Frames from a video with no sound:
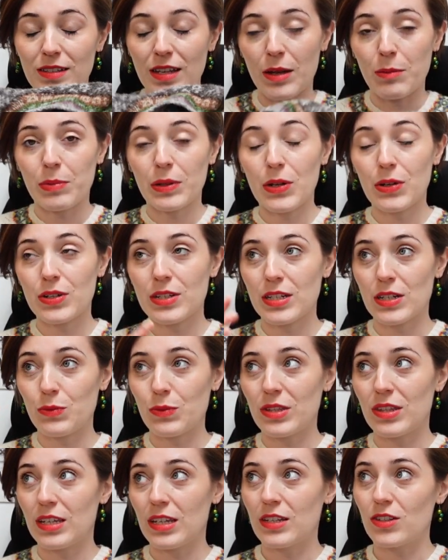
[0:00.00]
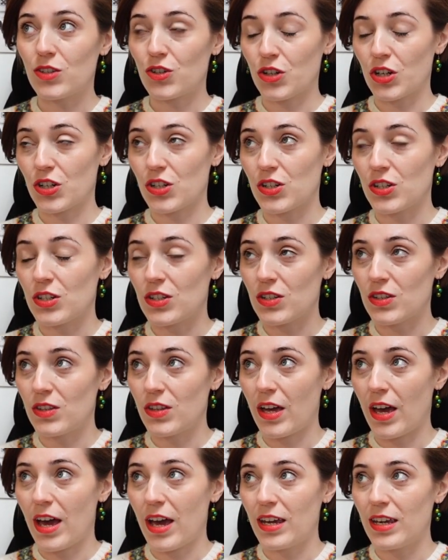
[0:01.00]
I blocked it with the instructions
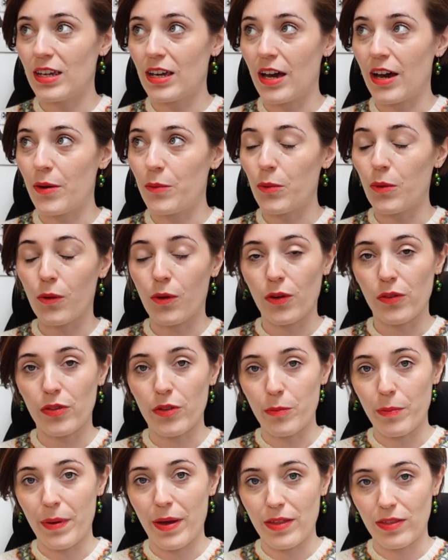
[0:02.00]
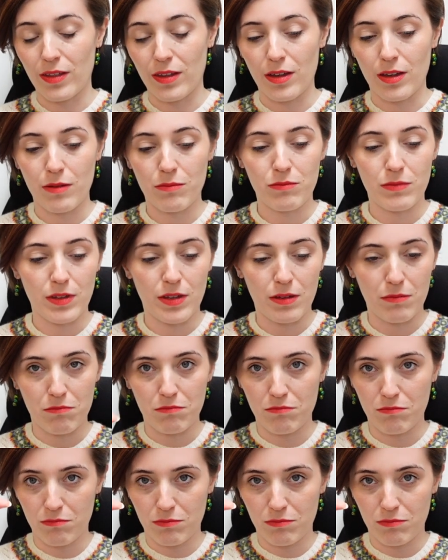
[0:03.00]
that were on the